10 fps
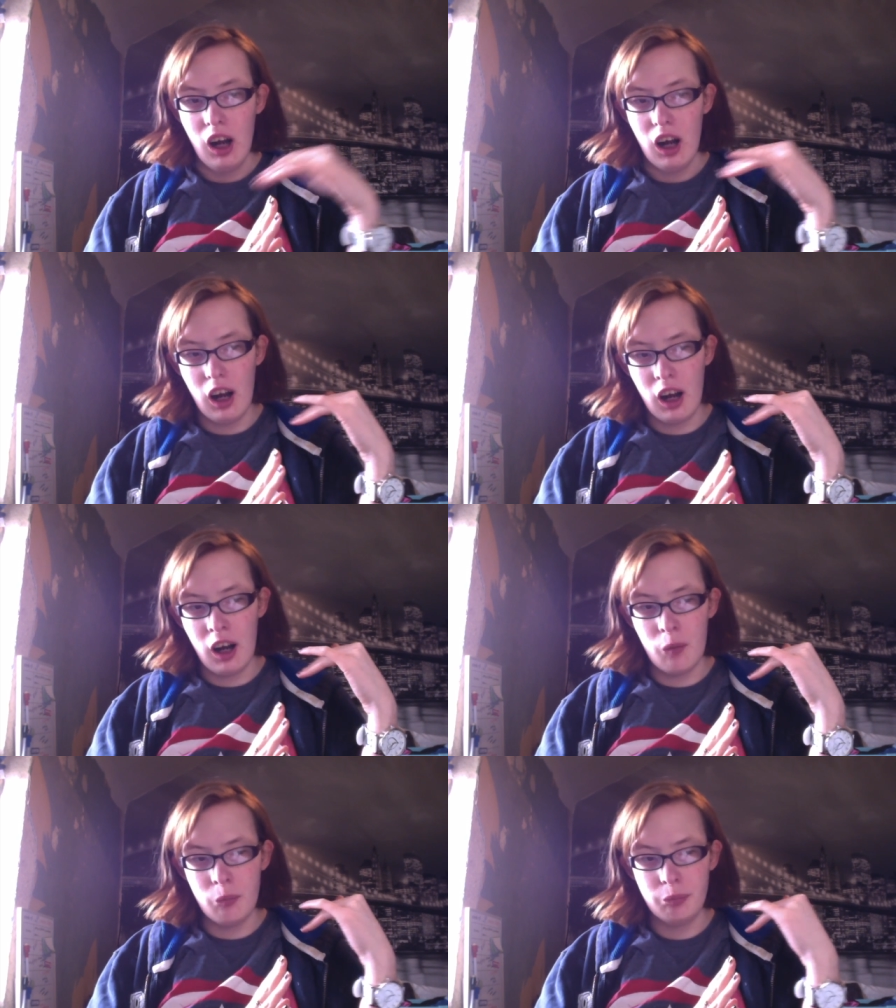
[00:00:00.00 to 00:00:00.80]

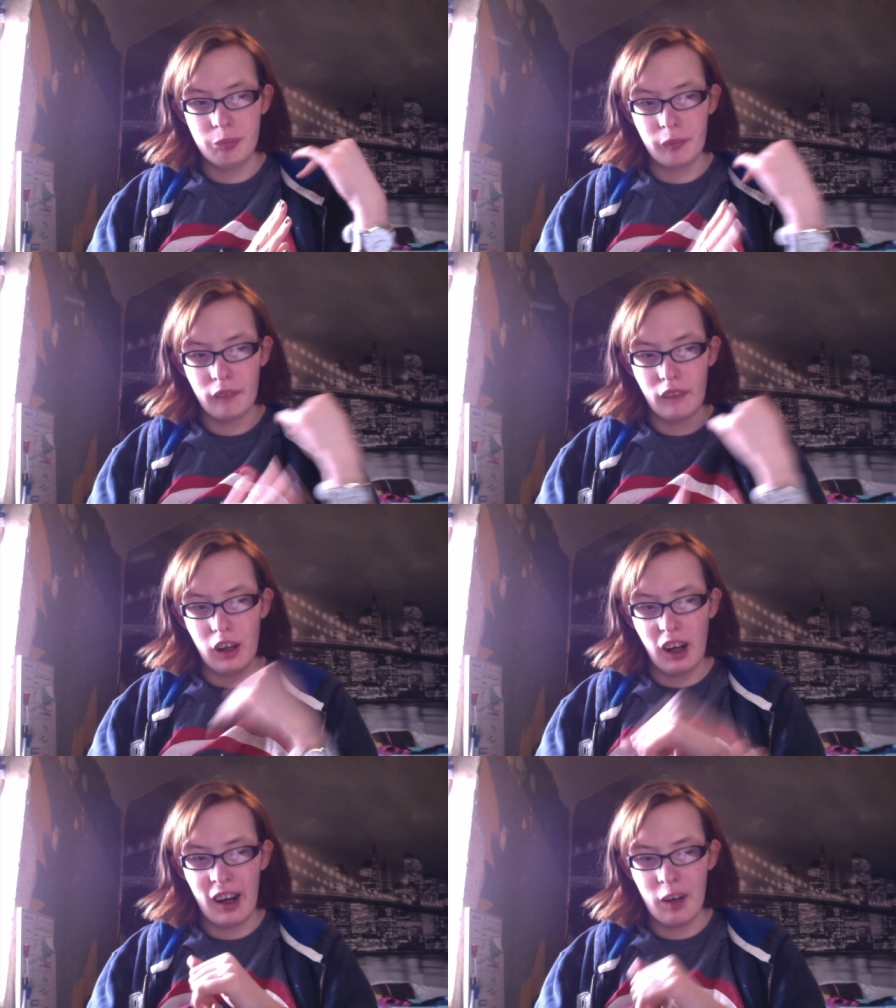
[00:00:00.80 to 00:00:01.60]
Um,
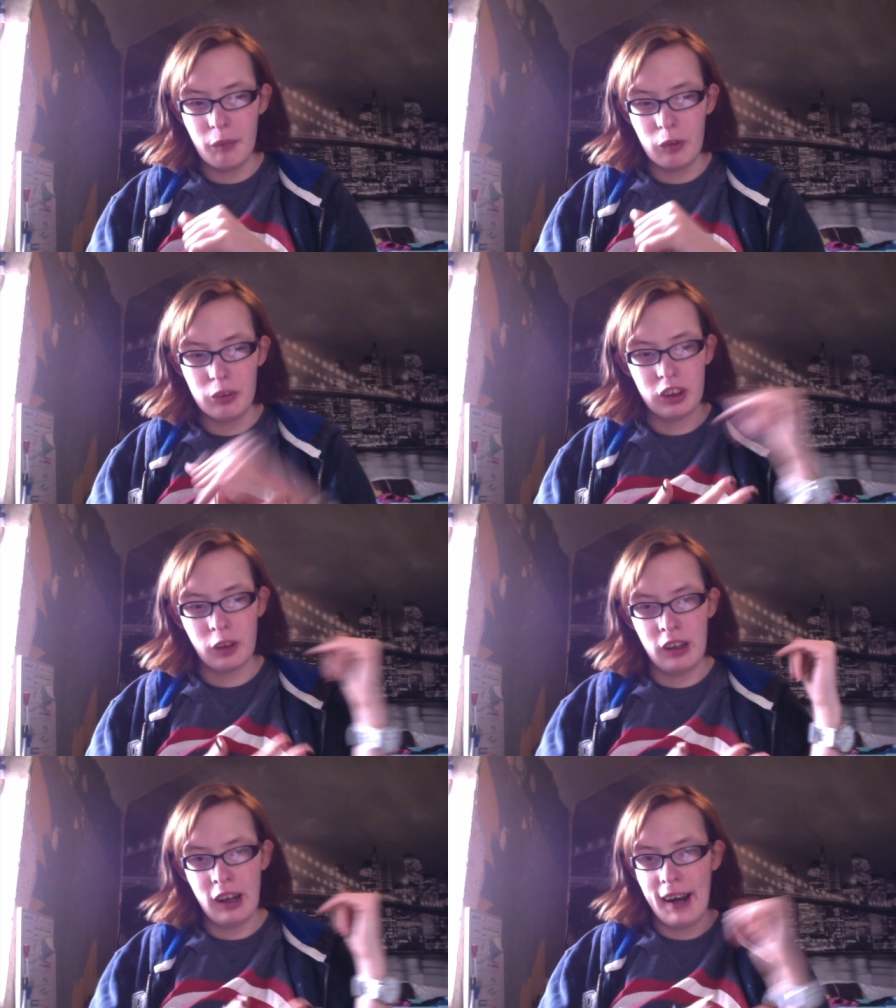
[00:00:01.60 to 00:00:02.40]
I am also
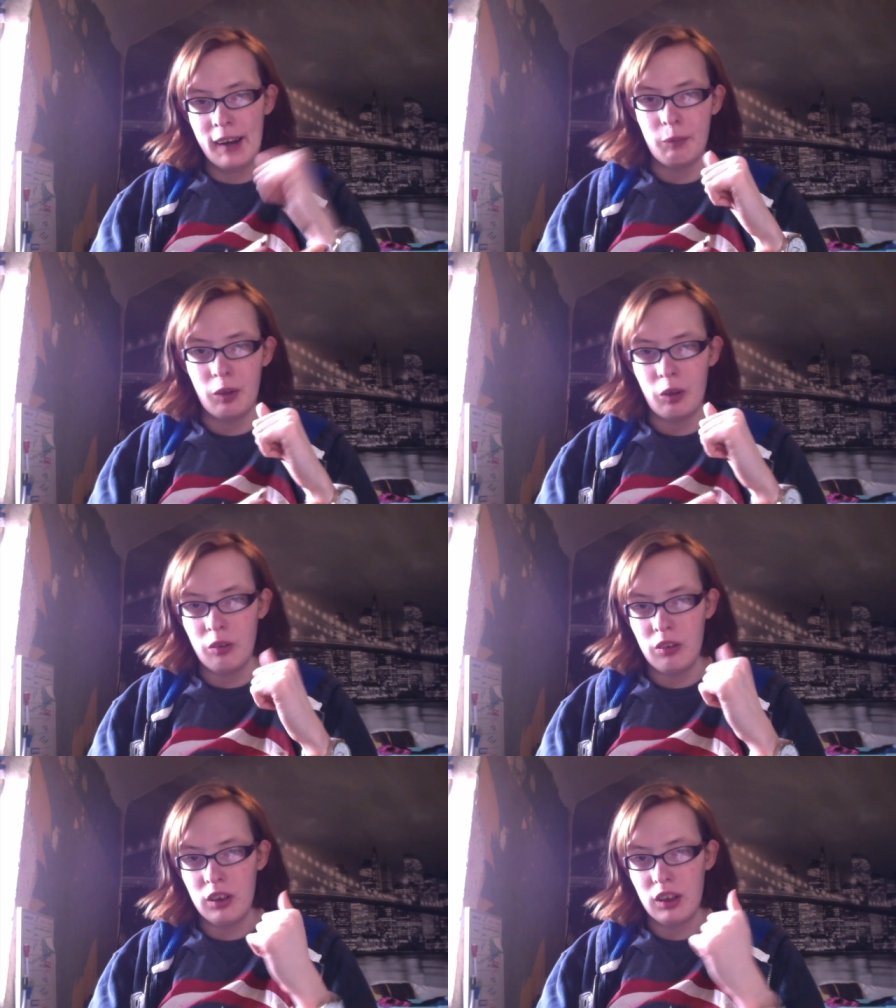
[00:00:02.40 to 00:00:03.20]
an Apple
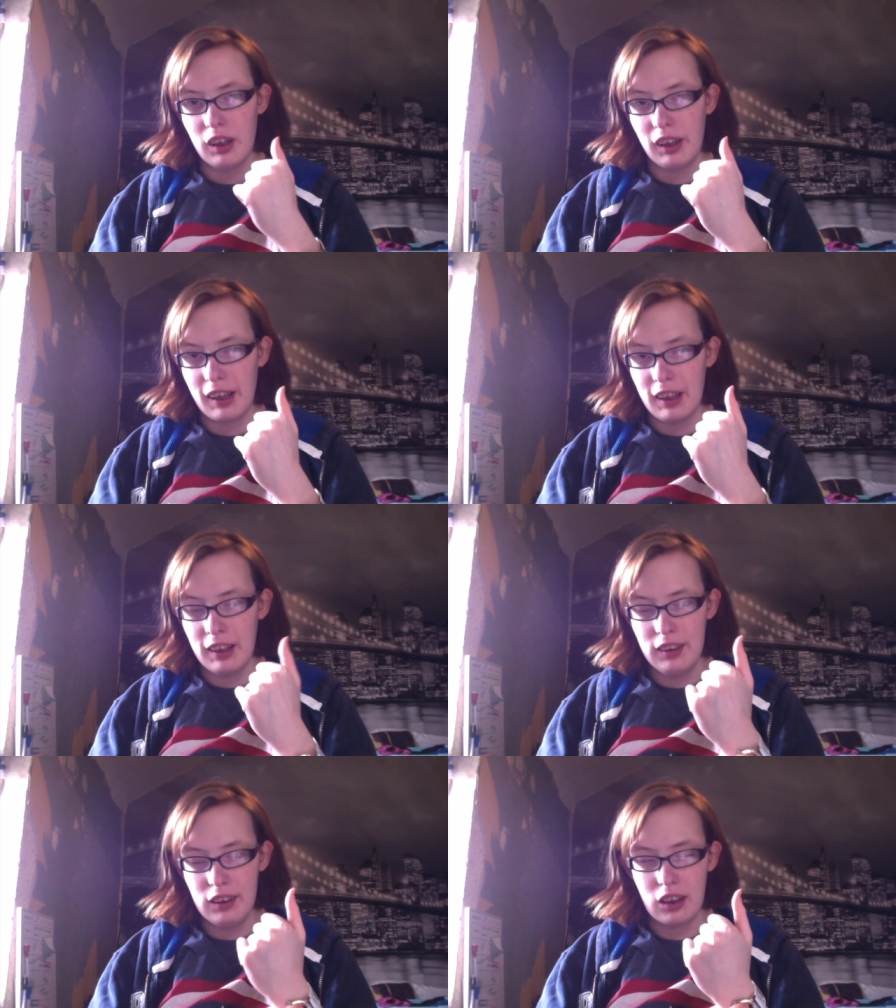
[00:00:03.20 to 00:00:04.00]

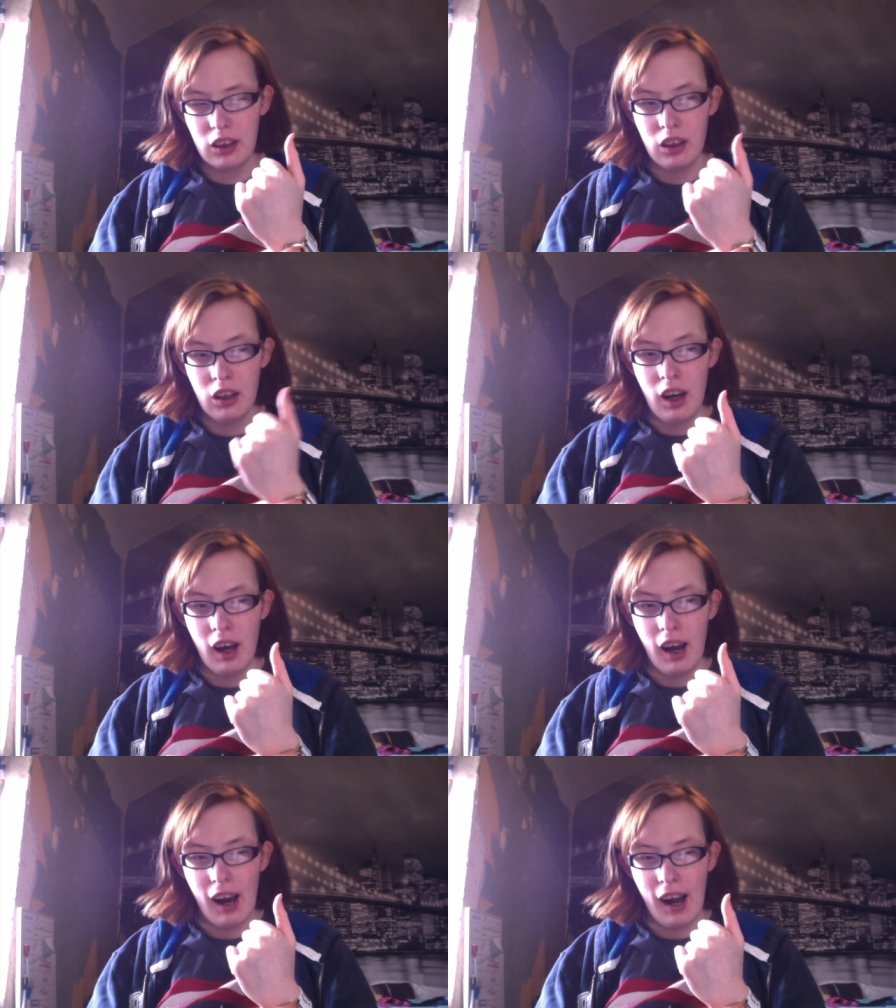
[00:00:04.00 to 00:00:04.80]
geek
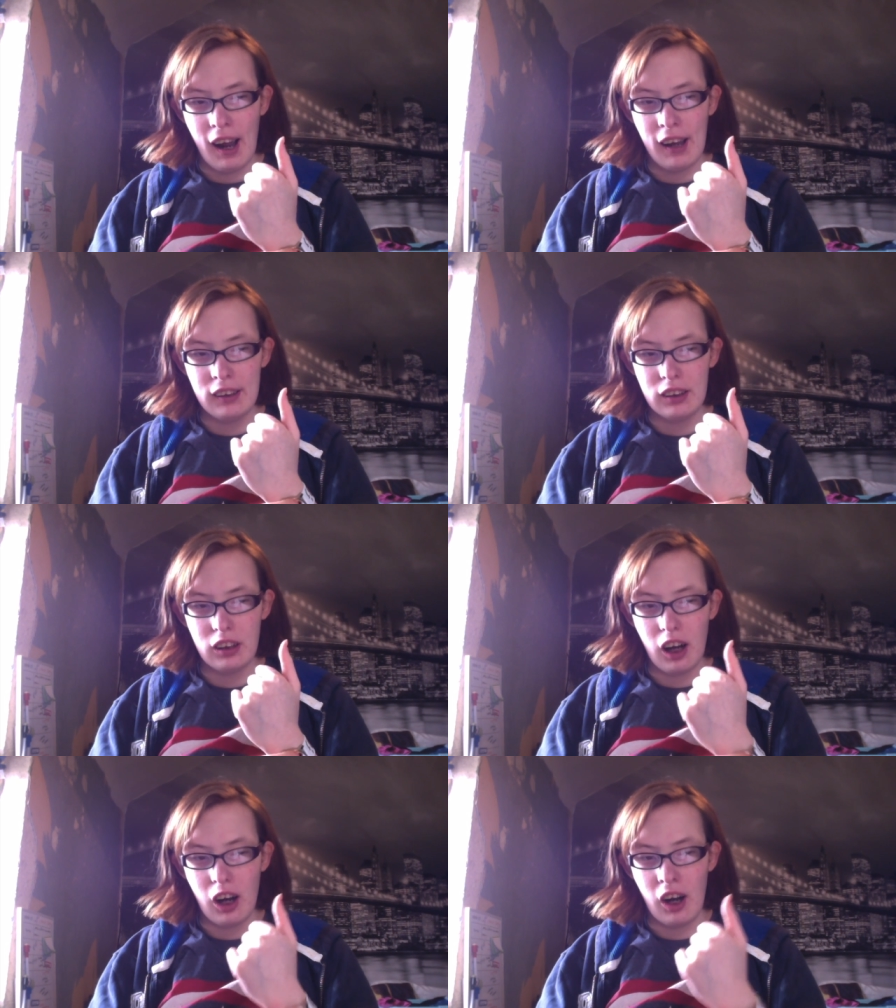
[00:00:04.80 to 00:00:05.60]
and
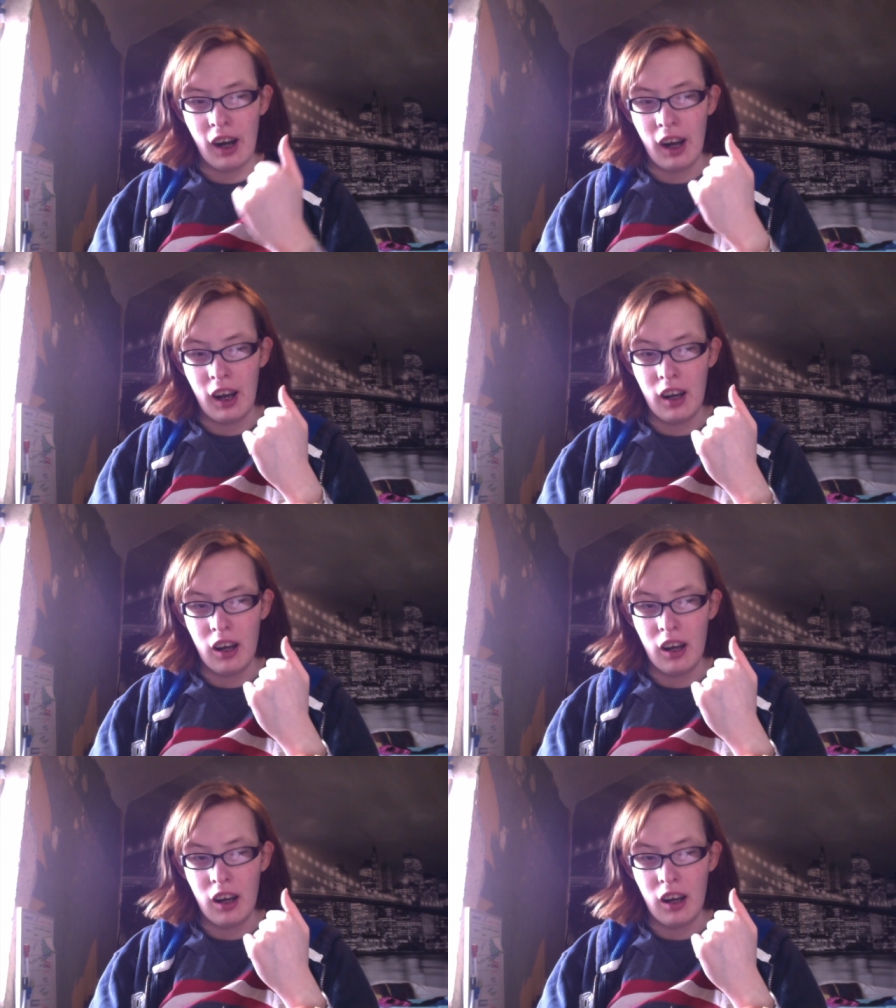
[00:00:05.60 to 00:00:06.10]
I